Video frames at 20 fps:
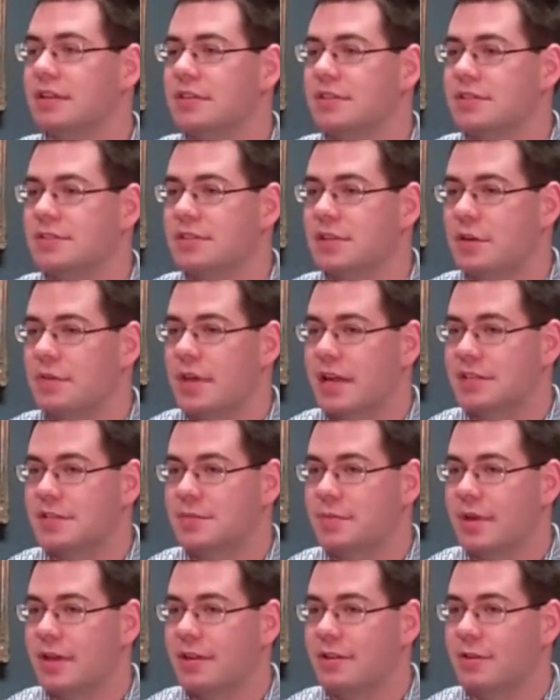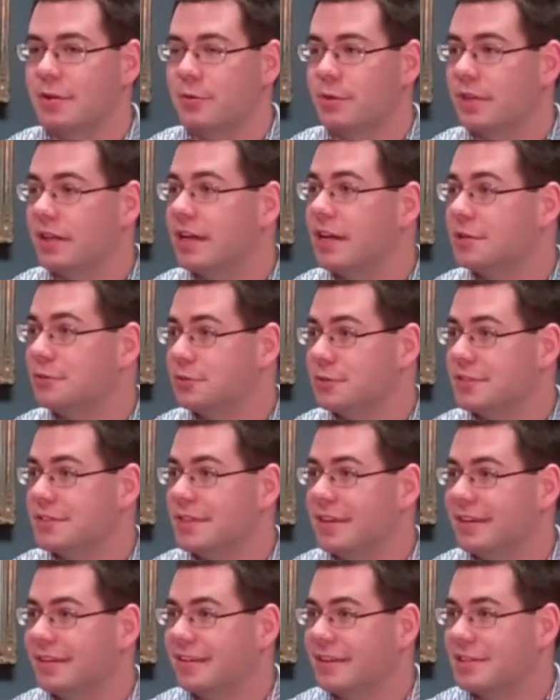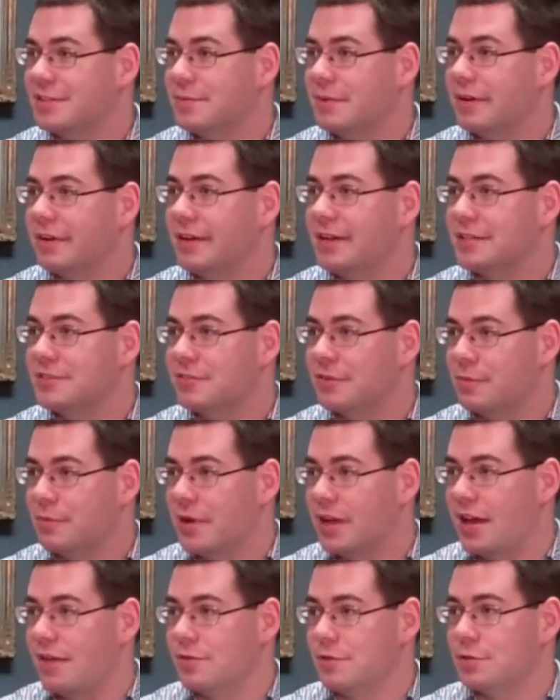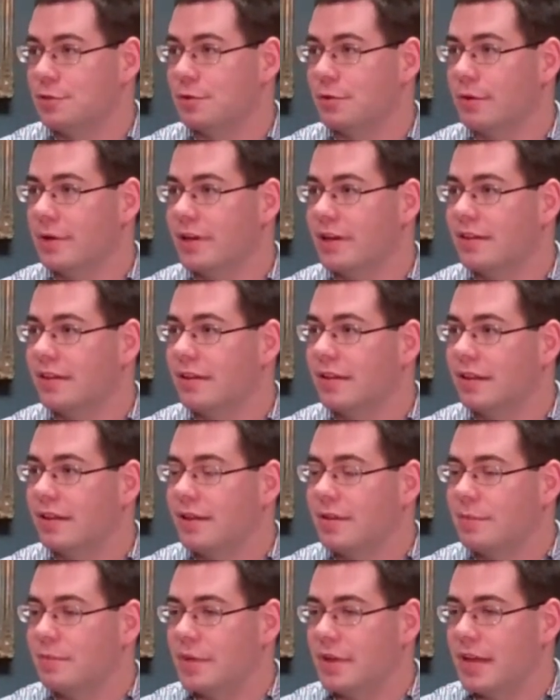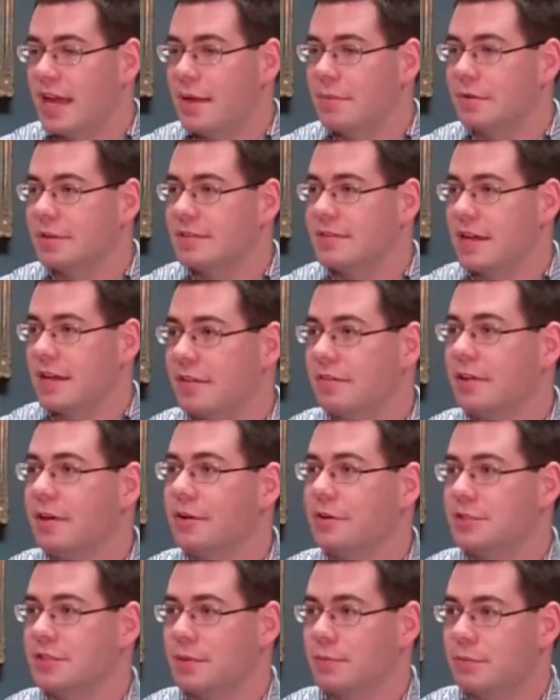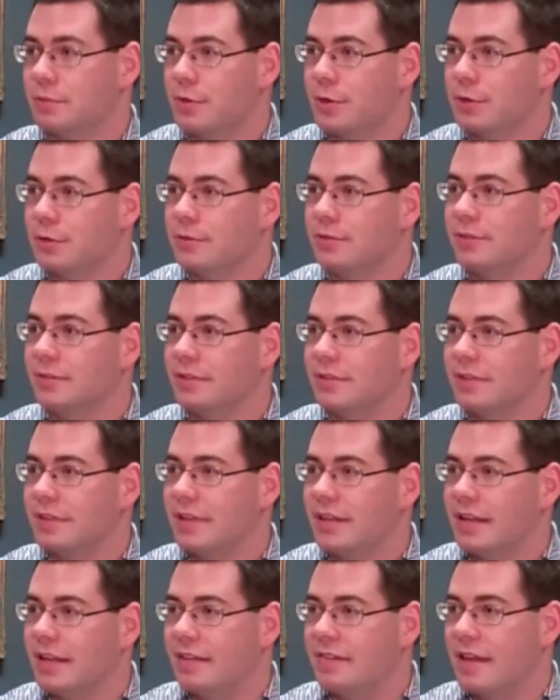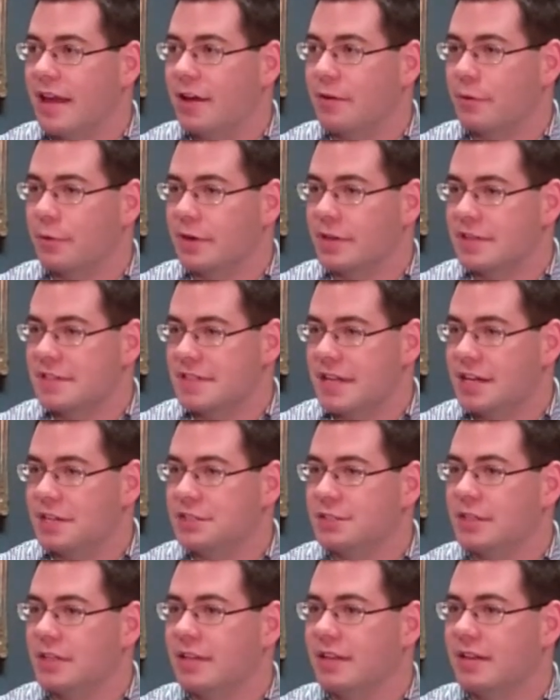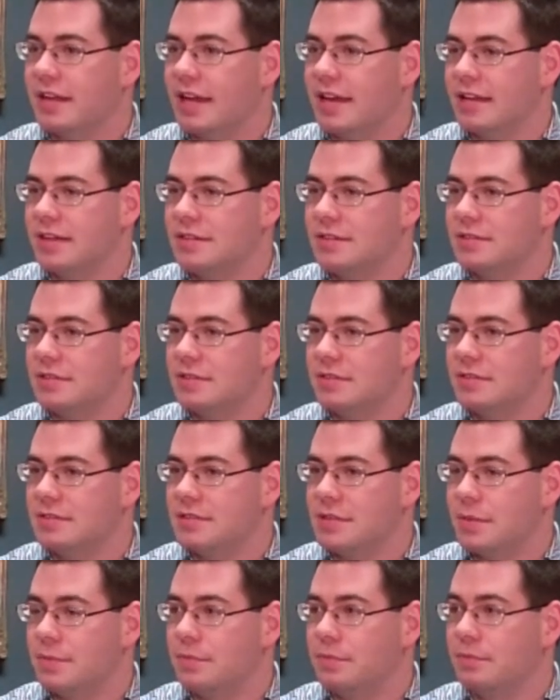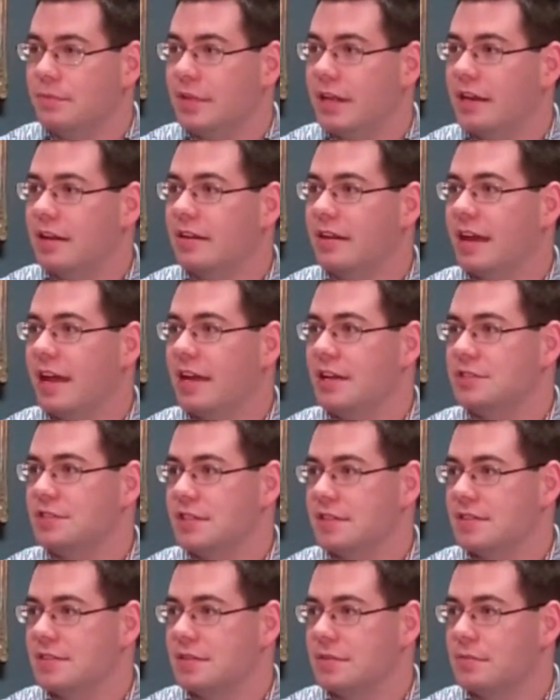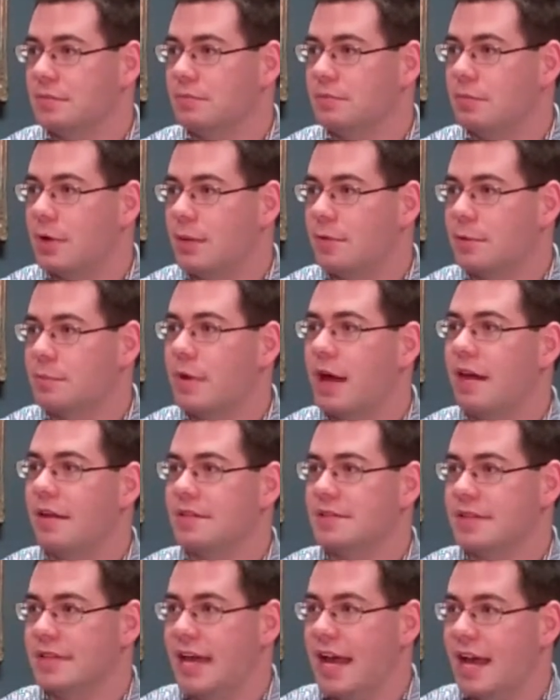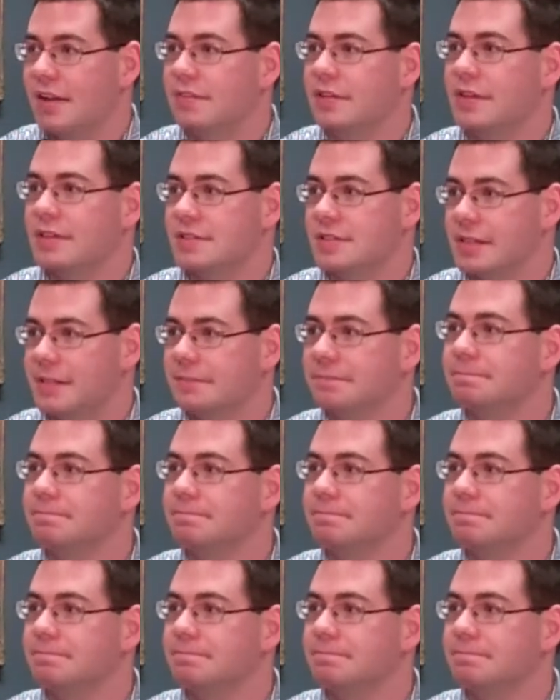So that's been a really interesting experience for me. I've enjoyed being able to a leadership role in that organization and to get engaged in some public policy advocacy.